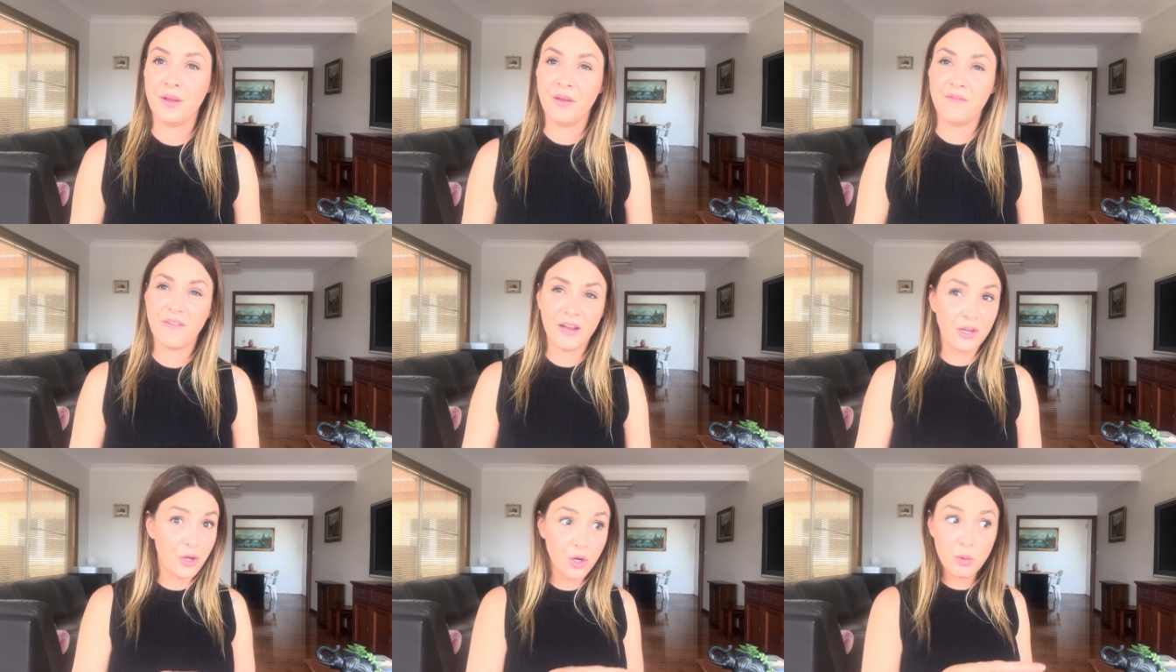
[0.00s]
If
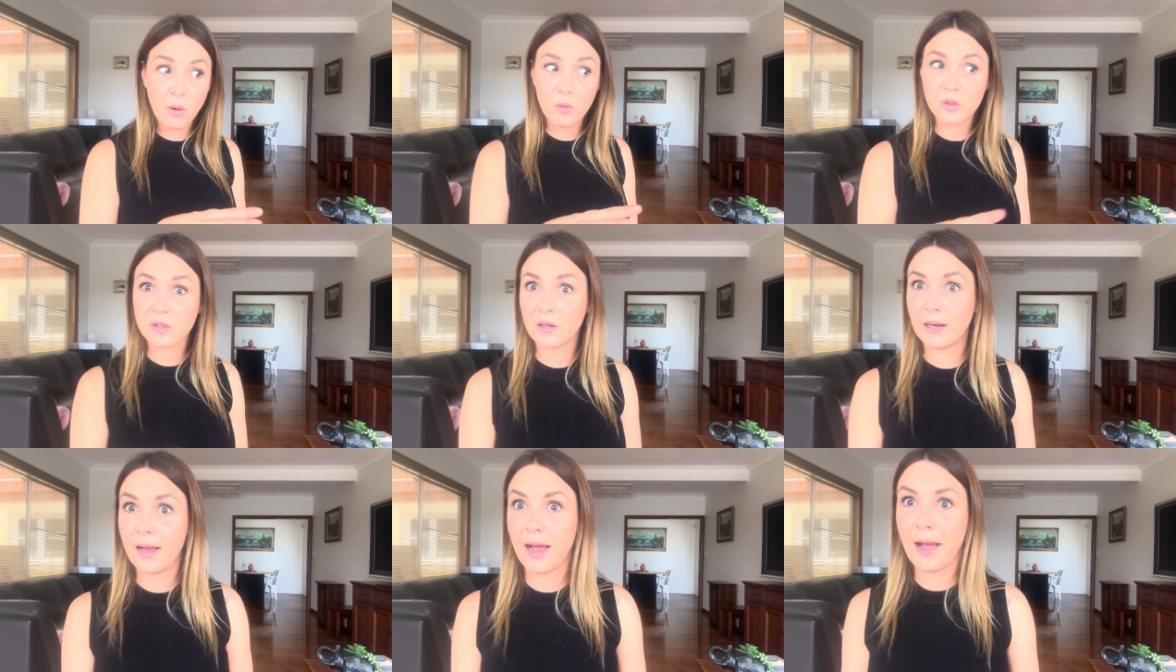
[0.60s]
I knew what was
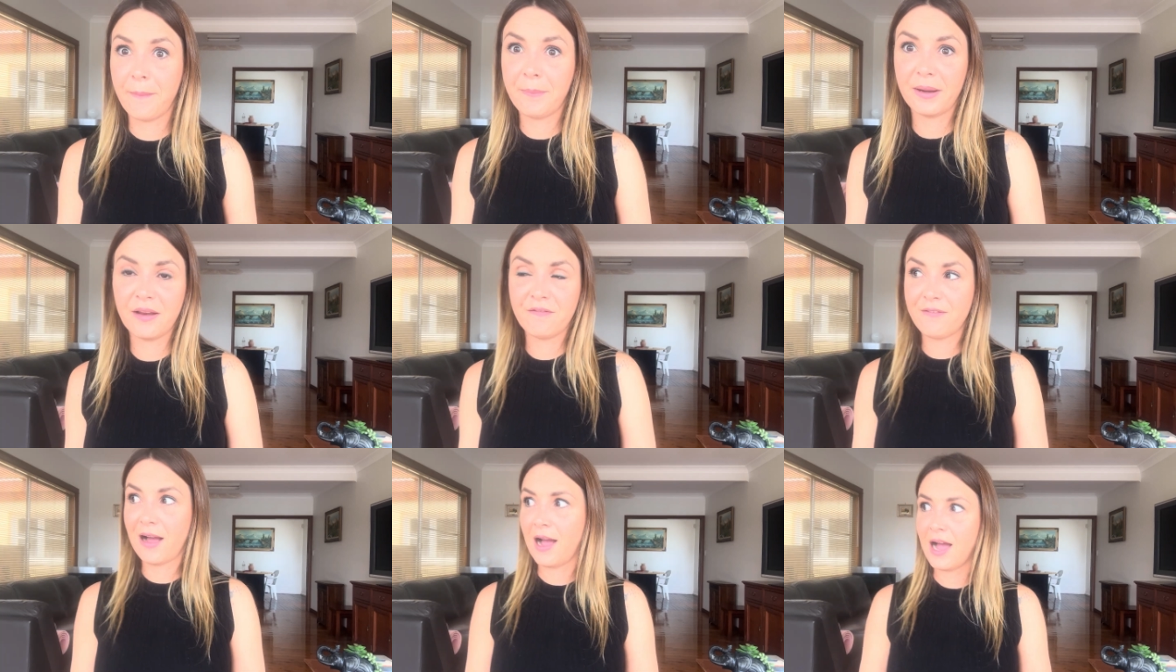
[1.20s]
going to happen,
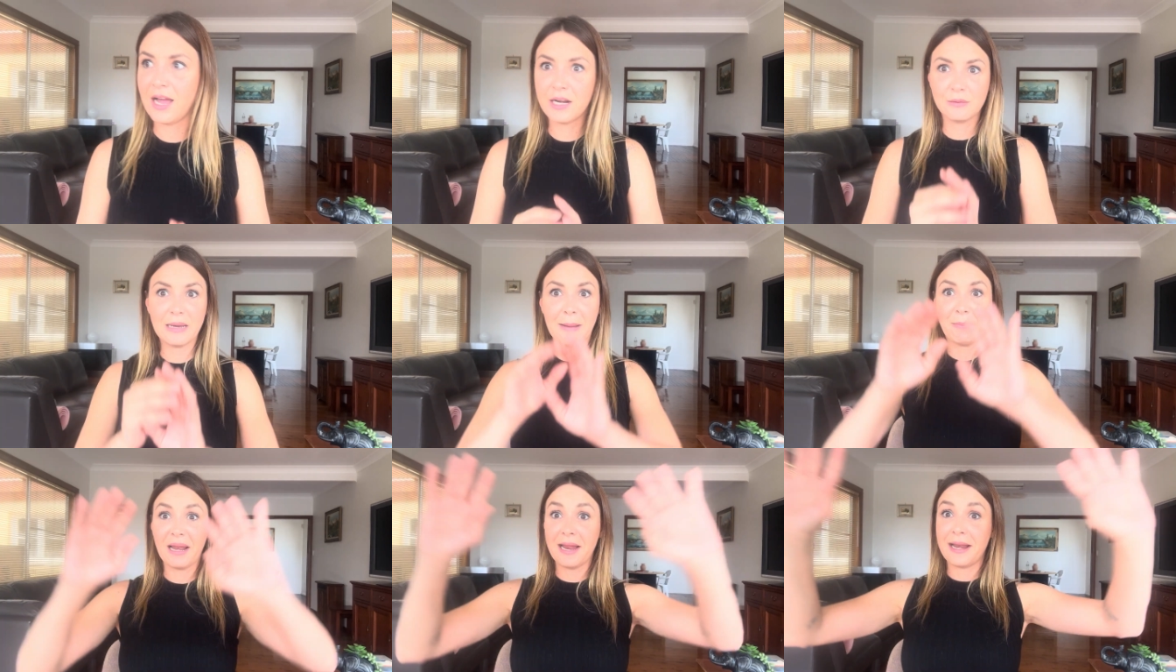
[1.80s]
if I had
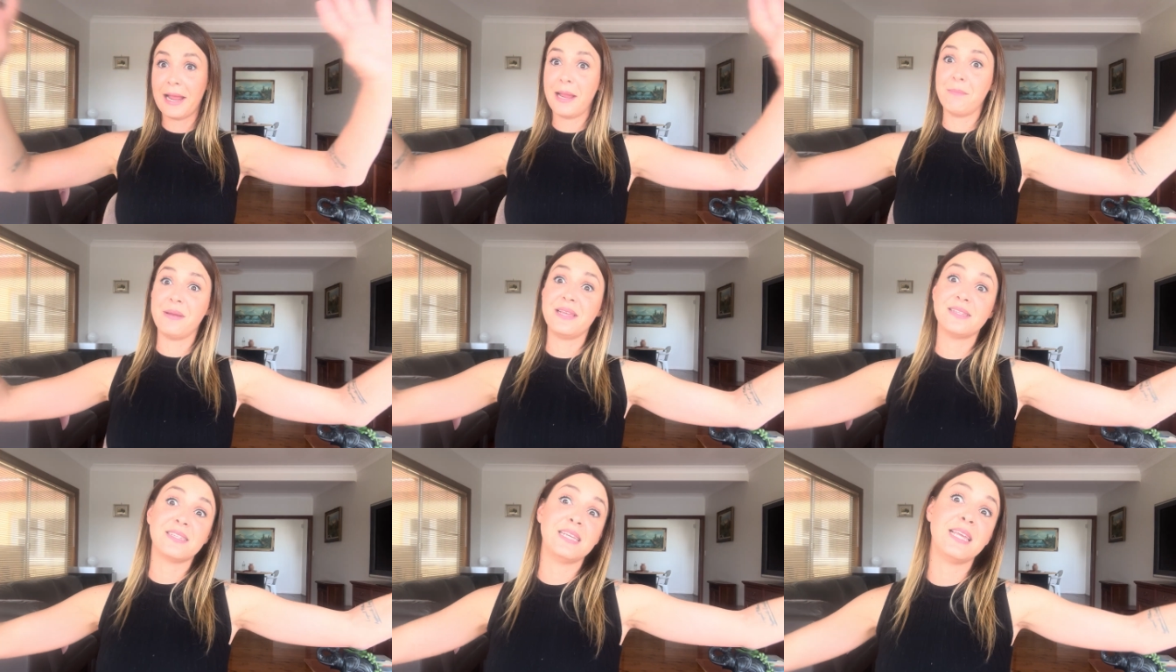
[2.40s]
plan A,
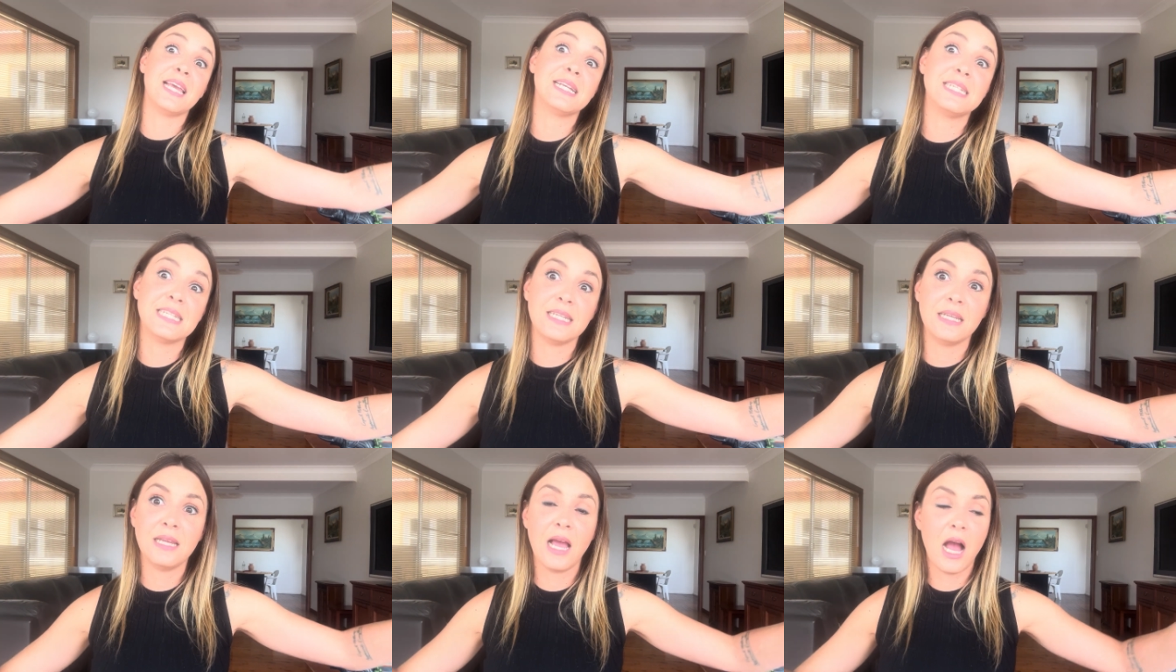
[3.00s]
B, C, and
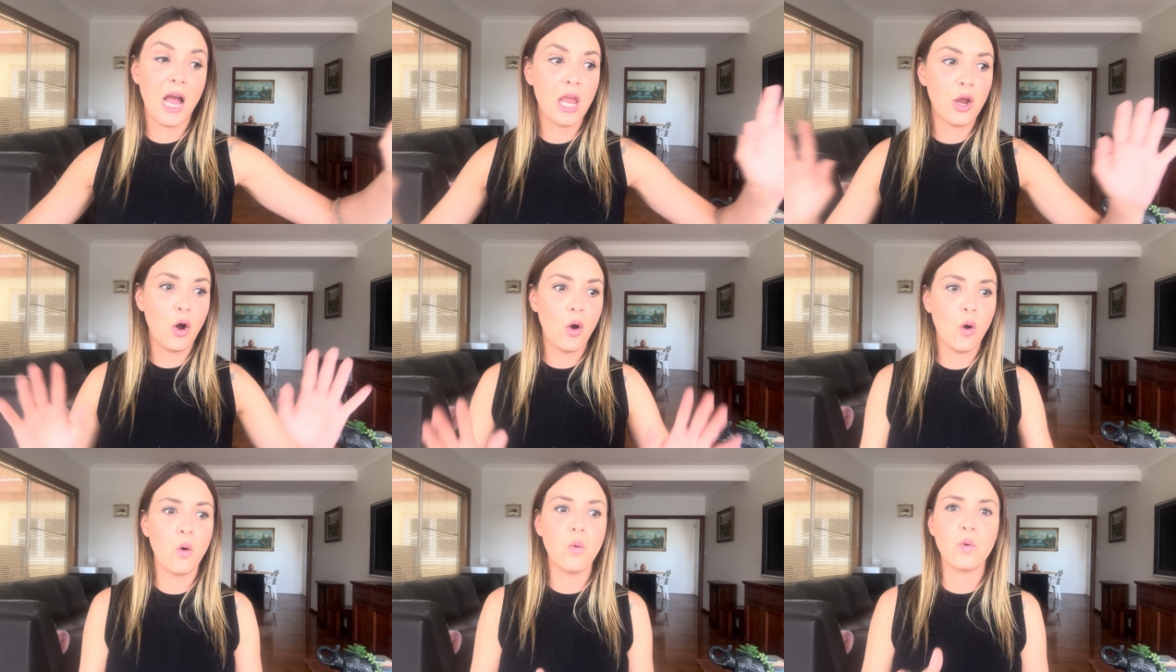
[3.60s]
D, I
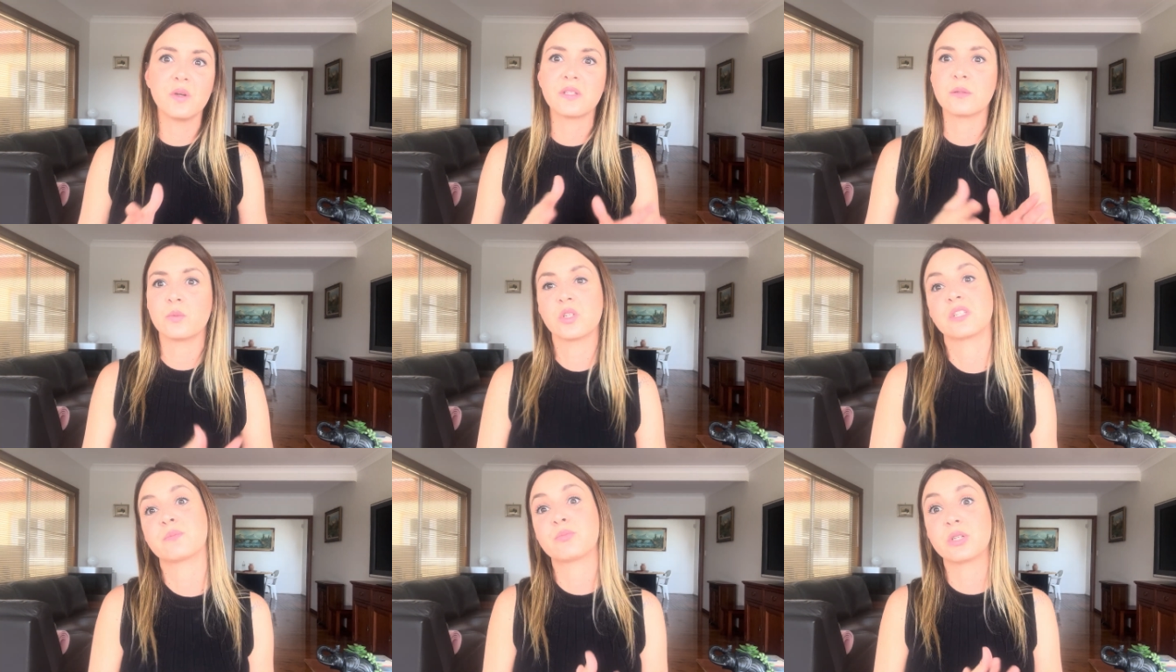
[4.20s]
always
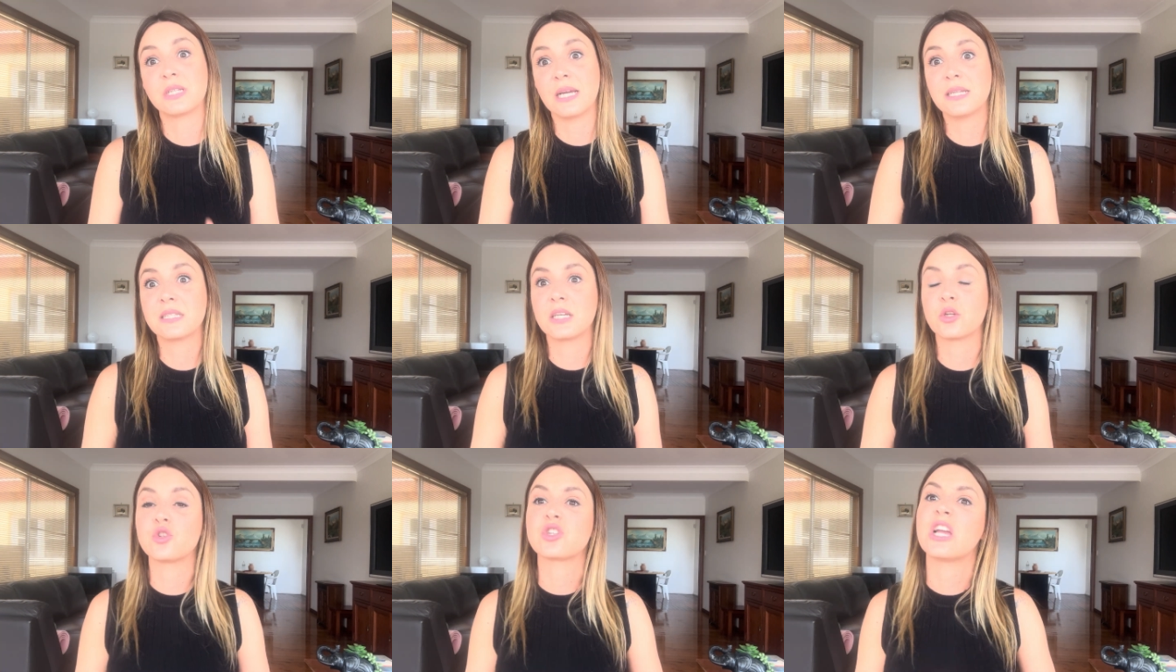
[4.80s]
was
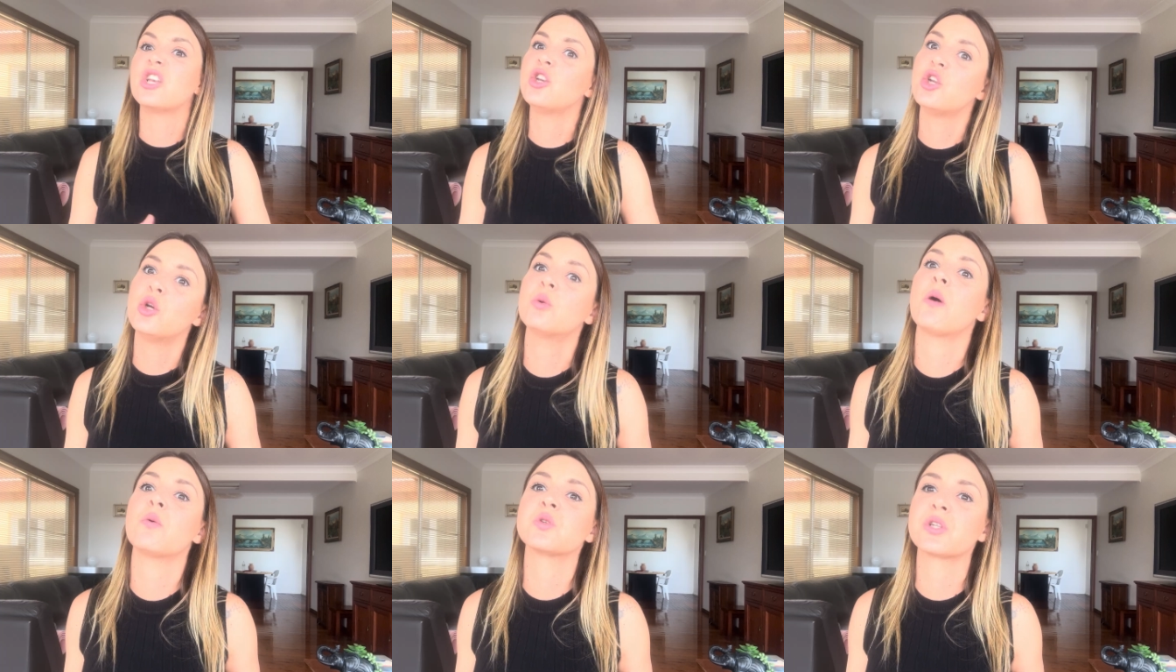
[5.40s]
protected because I
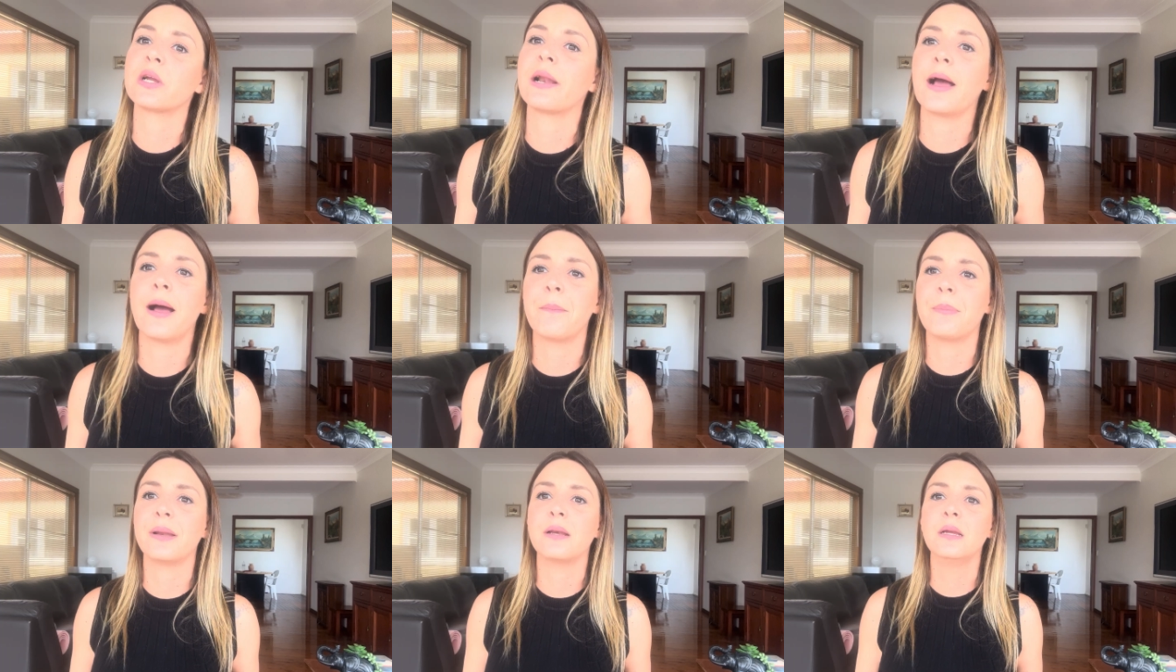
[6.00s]
knew what was going to
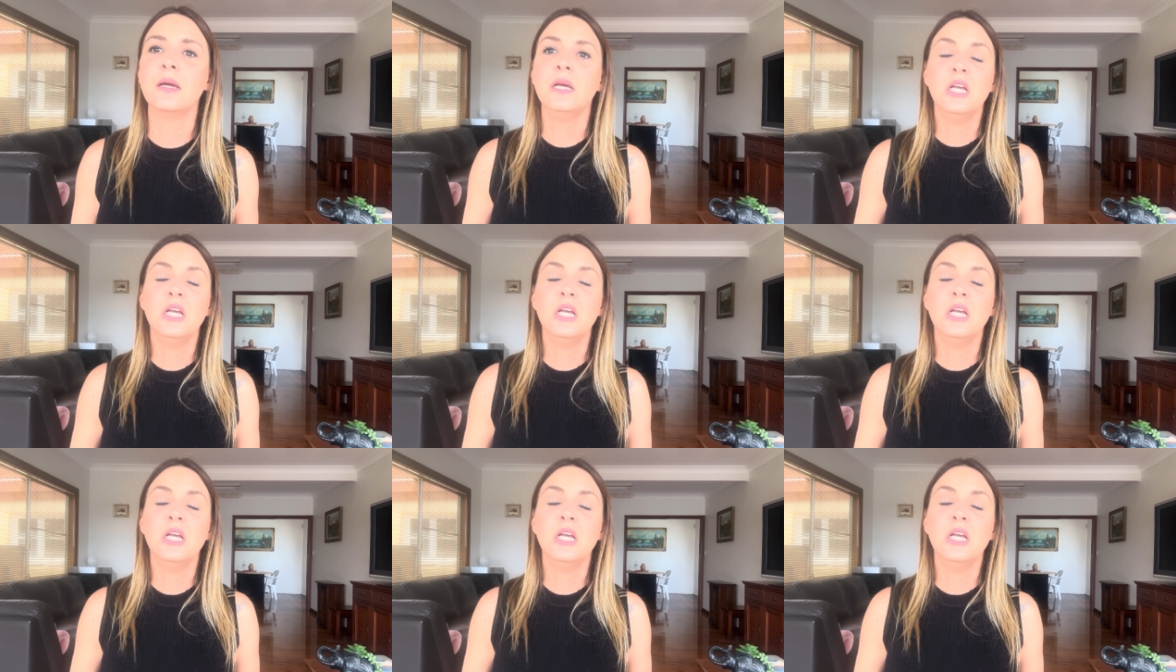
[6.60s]
happen.